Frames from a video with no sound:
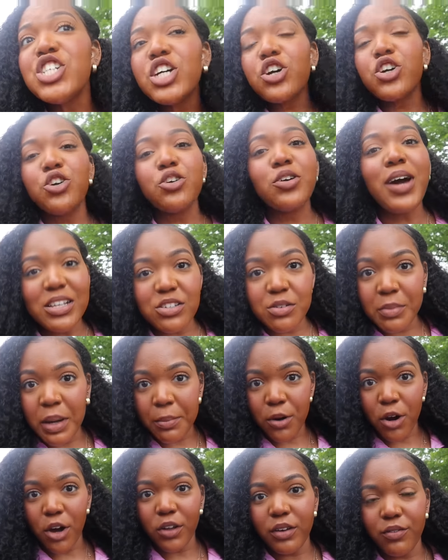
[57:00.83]
year, you guys
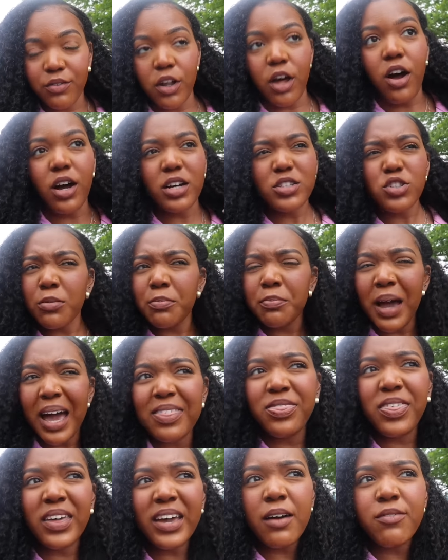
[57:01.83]
remember on the vlogs? I
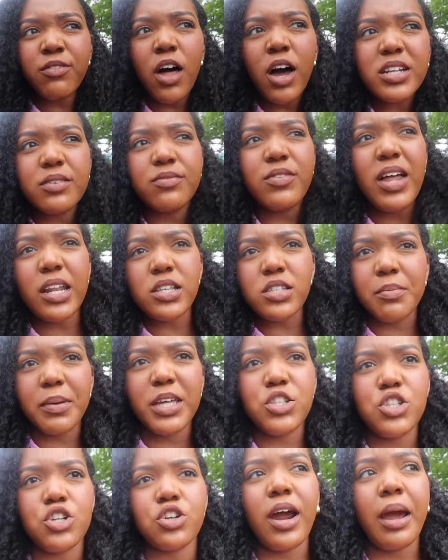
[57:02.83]
think I vlogged it. Now that's on my
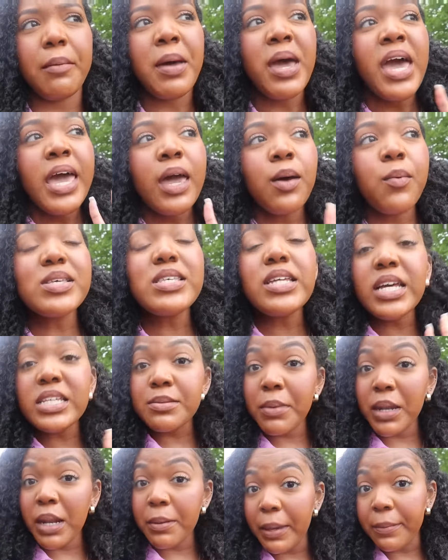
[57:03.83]
Instagram. It wasn't as
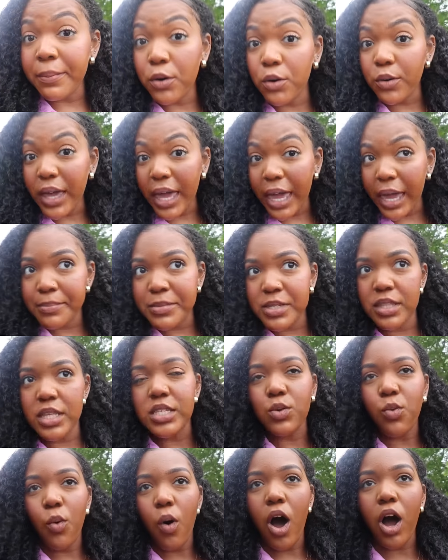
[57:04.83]
many people who came to
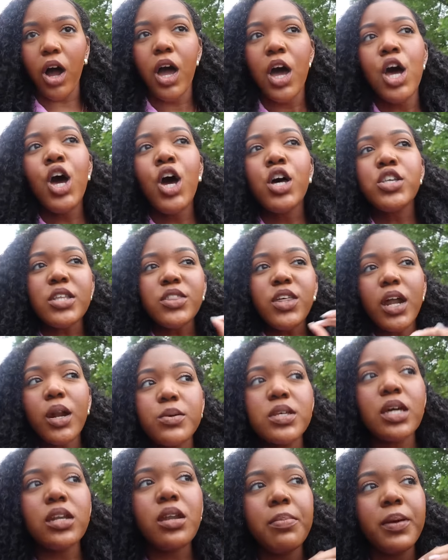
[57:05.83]
this walk. So I thought it
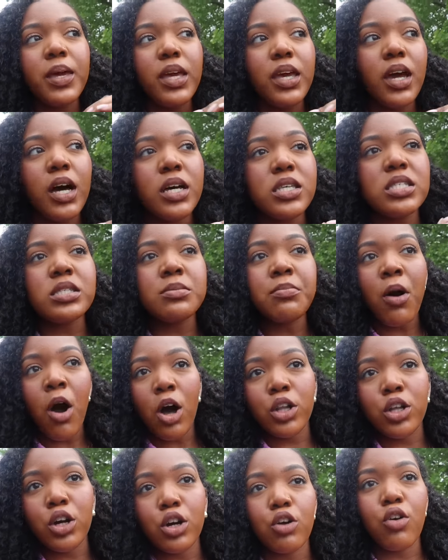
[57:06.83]
was going to be a
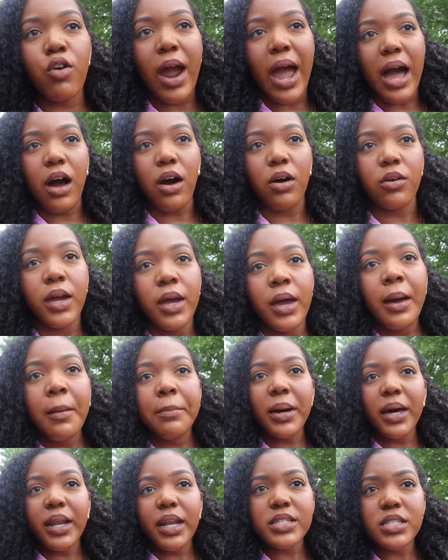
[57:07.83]
smaller crowd,
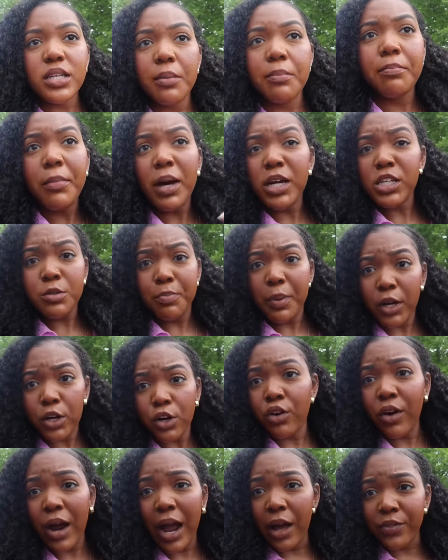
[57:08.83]
but it's a much bigger
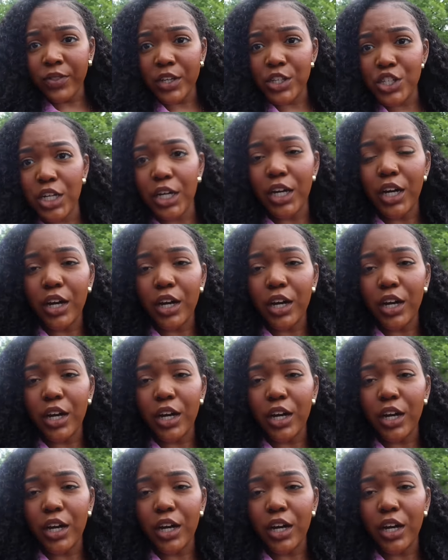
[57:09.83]
crowd this year.